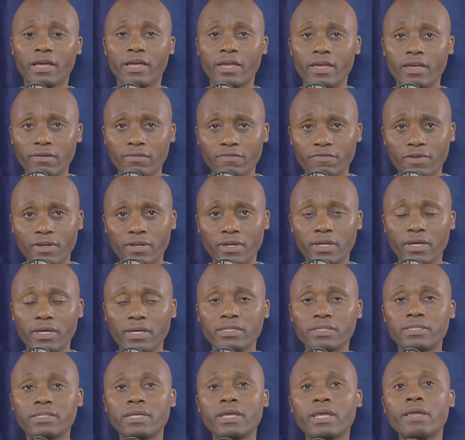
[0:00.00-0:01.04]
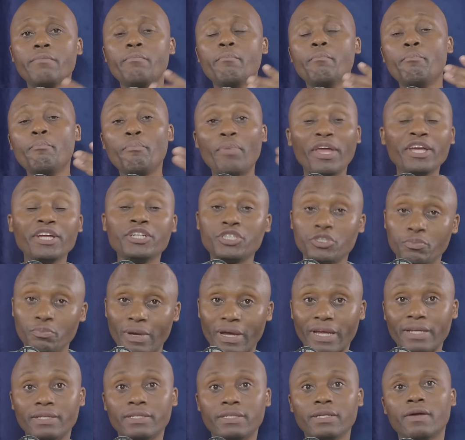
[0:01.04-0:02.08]
even his
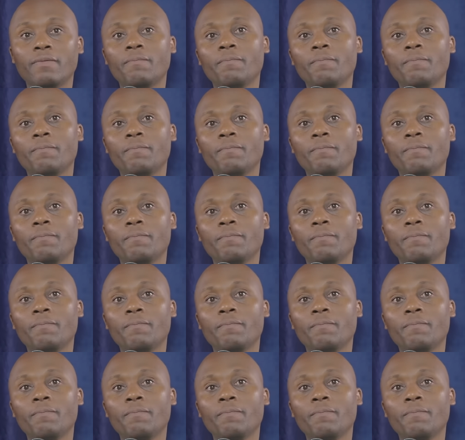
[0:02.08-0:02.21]
impeachment.